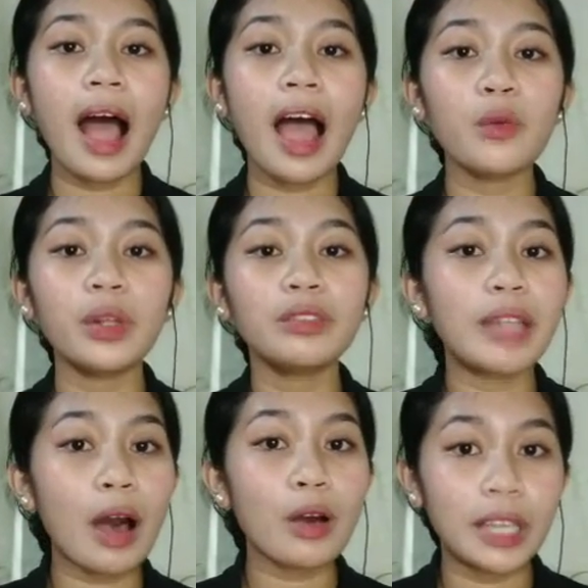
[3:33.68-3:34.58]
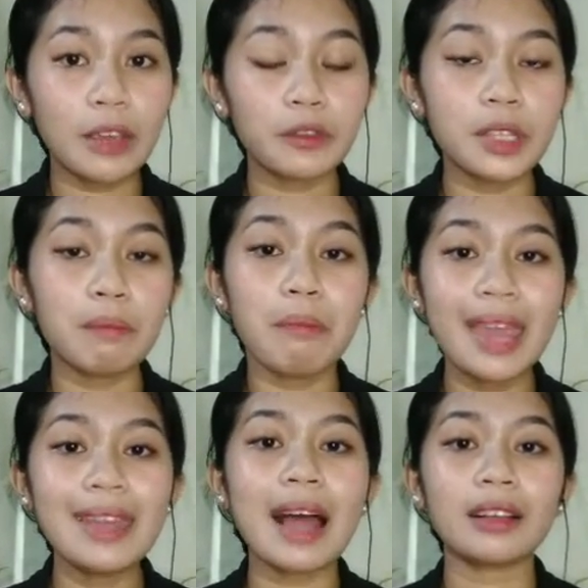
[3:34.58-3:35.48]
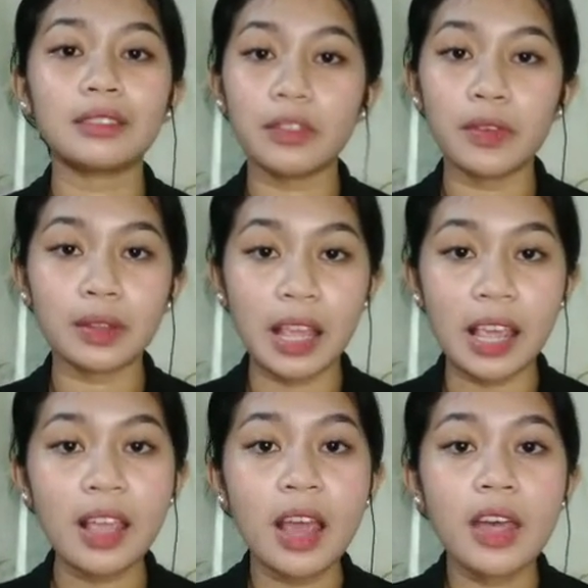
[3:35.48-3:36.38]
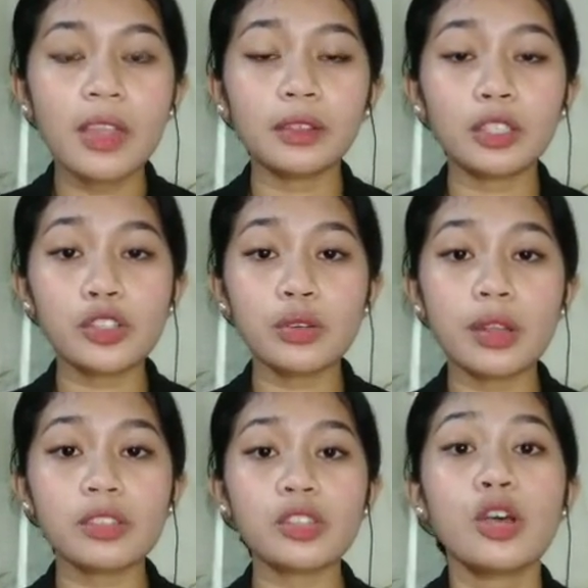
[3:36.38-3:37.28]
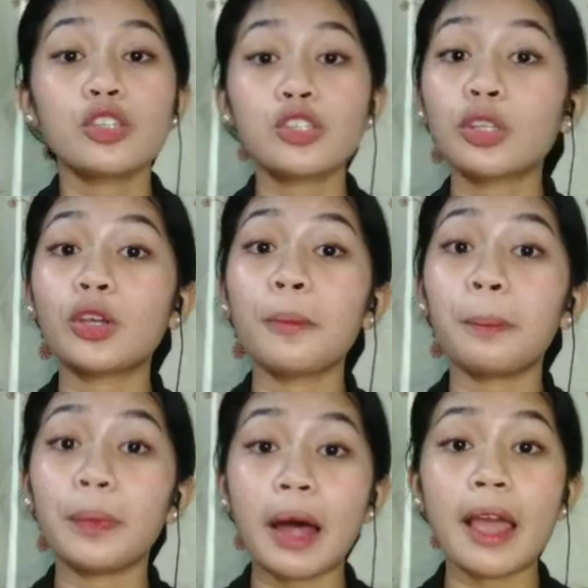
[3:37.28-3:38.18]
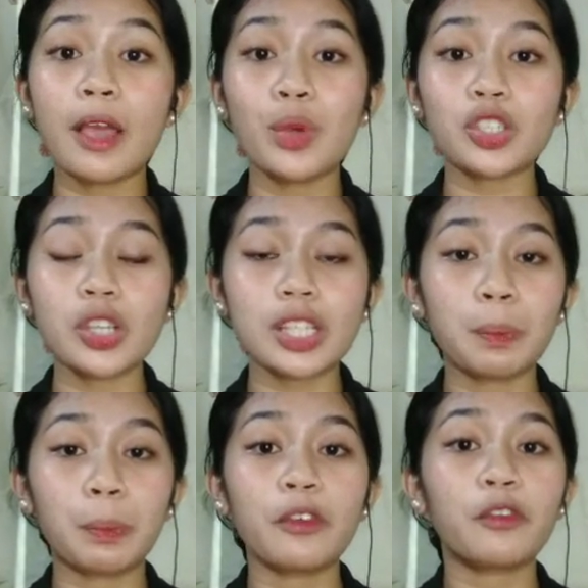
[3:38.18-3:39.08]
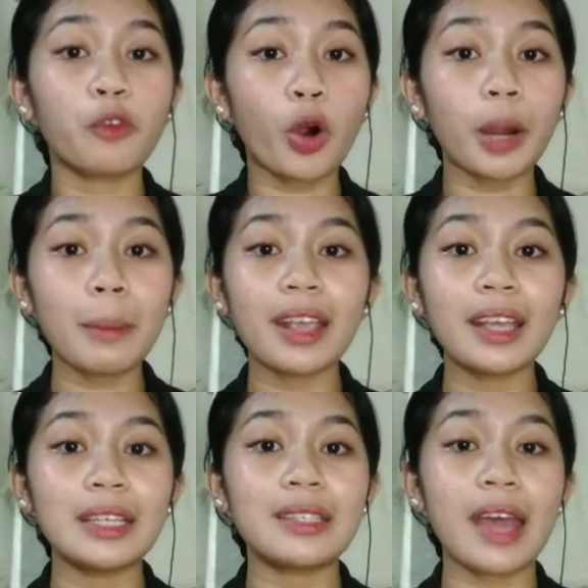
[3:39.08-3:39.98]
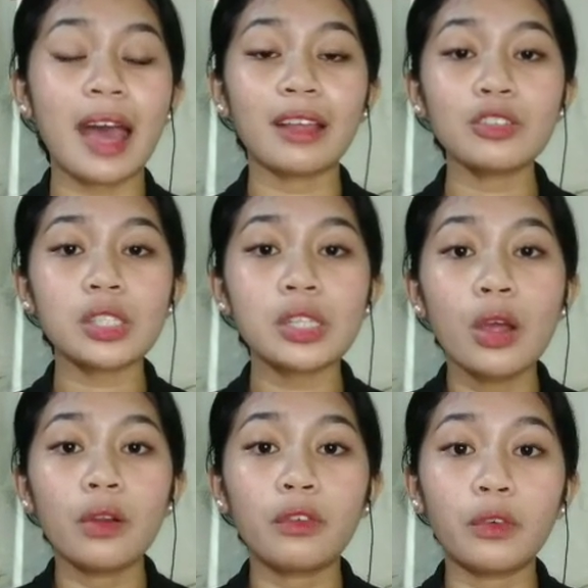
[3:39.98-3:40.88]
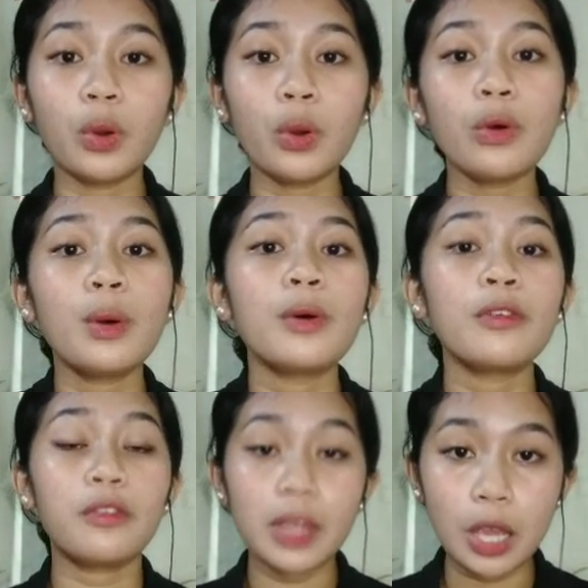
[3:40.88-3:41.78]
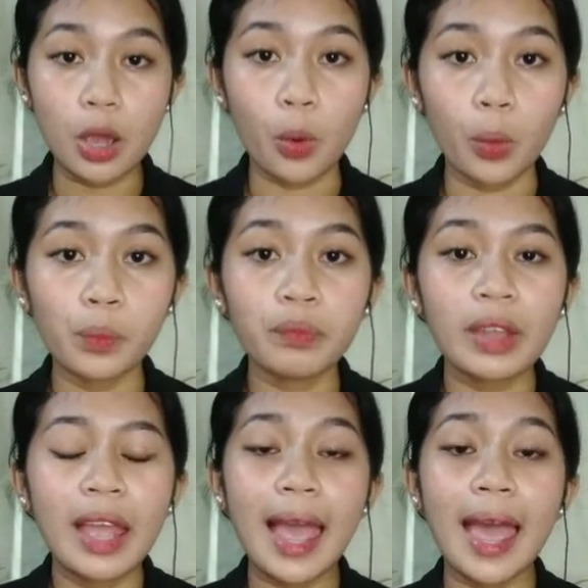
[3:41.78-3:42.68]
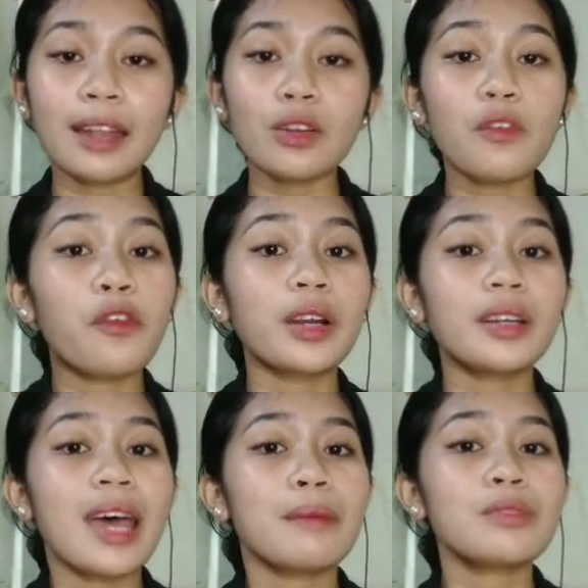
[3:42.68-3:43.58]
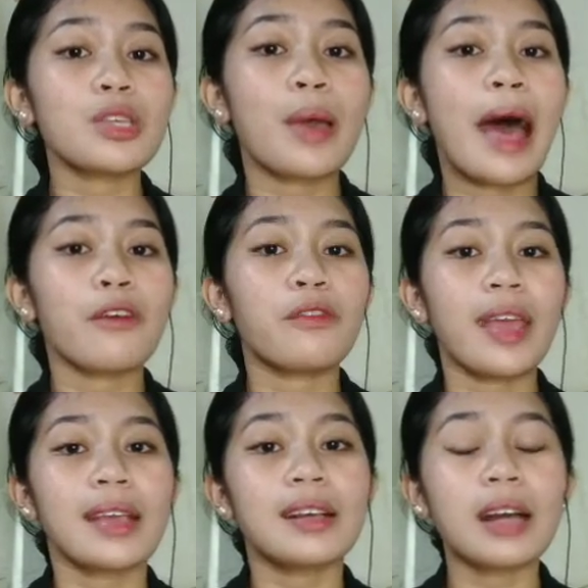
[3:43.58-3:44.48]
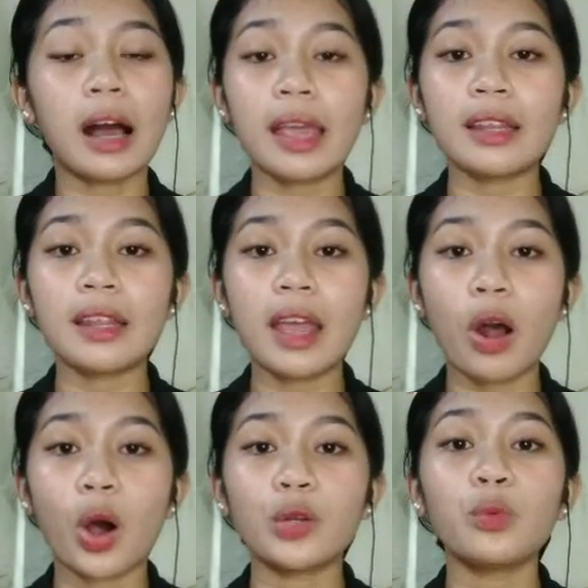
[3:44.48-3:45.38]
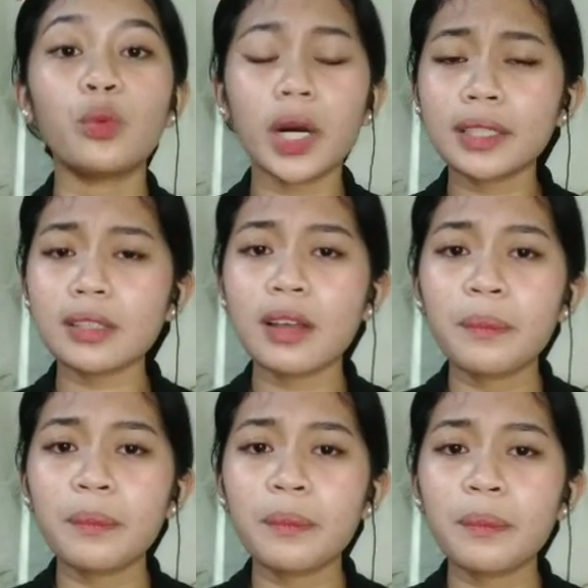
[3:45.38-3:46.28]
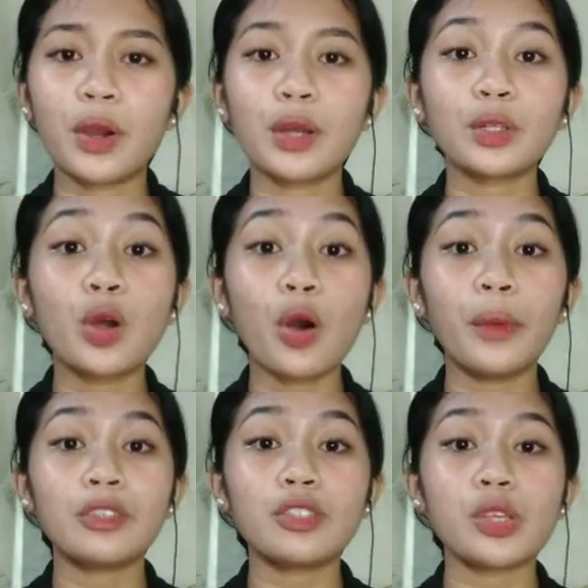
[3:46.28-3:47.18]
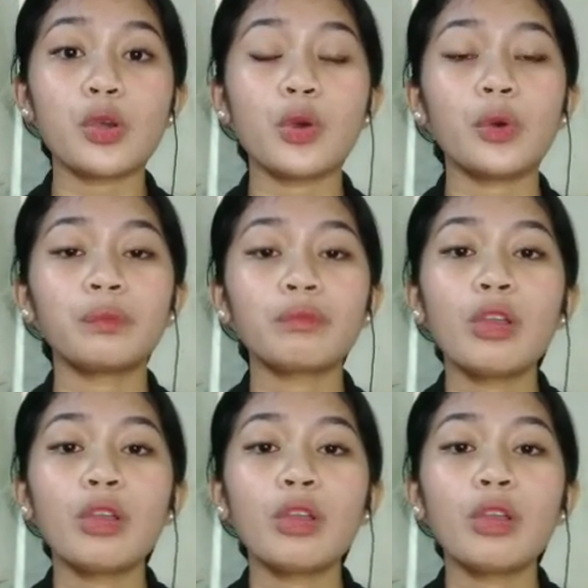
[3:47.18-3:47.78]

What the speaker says: I will now give the main activity that the students should comply, which is performing a dance through video. And for them to have a guide on what they are going to